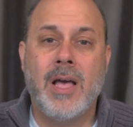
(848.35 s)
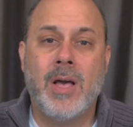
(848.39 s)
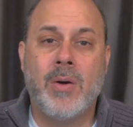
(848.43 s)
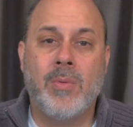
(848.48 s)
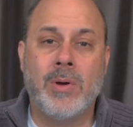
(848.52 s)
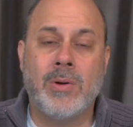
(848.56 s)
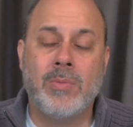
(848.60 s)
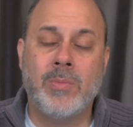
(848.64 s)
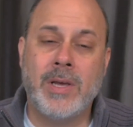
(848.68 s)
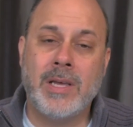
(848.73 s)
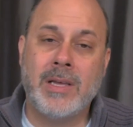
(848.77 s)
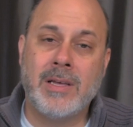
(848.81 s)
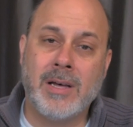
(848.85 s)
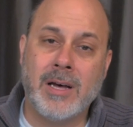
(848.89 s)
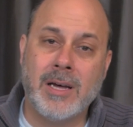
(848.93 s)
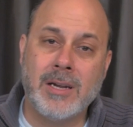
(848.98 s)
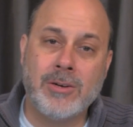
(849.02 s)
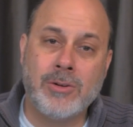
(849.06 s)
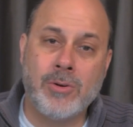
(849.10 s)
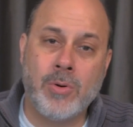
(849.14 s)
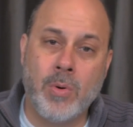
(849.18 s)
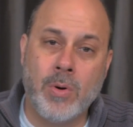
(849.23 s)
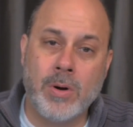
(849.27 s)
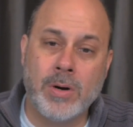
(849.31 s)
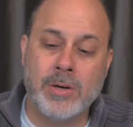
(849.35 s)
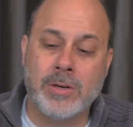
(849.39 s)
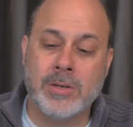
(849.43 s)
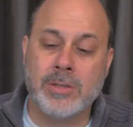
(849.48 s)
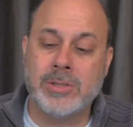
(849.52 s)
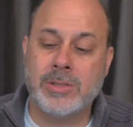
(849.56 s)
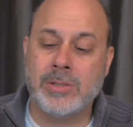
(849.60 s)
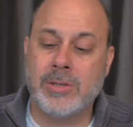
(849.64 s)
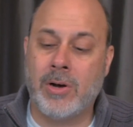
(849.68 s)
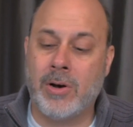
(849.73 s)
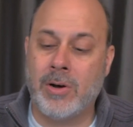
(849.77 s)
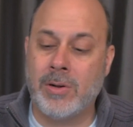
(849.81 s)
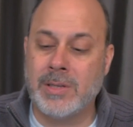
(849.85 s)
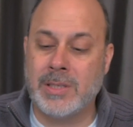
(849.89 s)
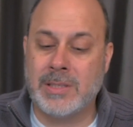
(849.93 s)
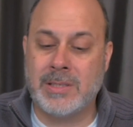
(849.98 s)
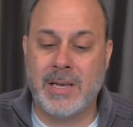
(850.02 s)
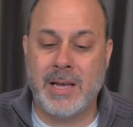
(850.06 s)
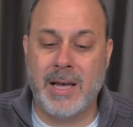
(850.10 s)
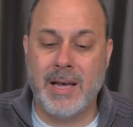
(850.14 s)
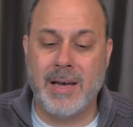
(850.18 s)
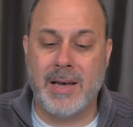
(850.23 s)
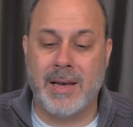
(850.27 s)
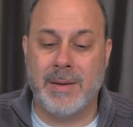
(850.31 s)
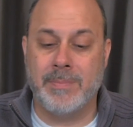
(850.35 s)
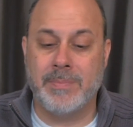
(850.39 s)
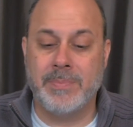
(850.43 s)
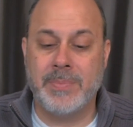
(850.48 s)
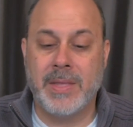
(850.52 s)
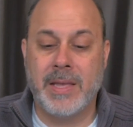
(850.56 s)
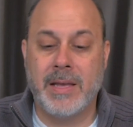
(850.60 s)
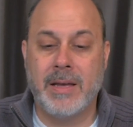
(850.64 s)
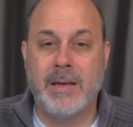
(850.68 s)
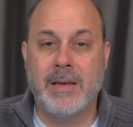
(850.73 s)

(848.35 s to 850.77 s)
when we cut corners all the time.